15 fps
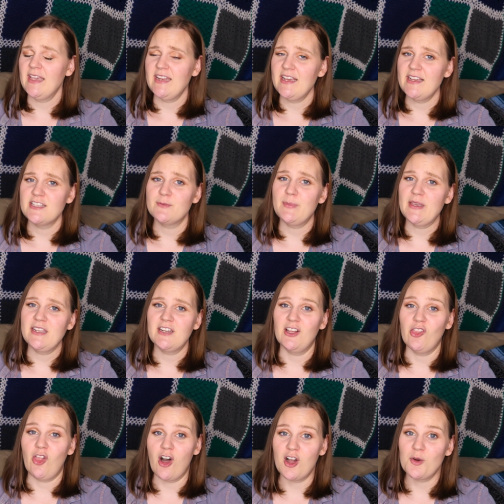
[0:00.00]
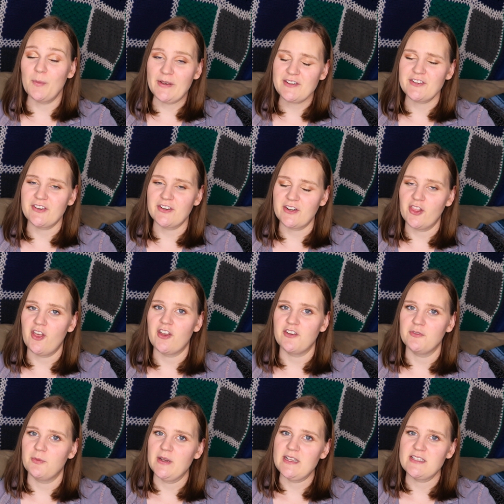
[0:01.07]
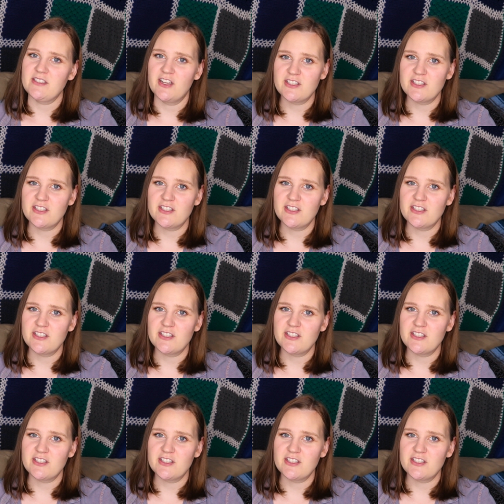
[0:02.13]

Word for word: It has been a long winter in a lot of ways.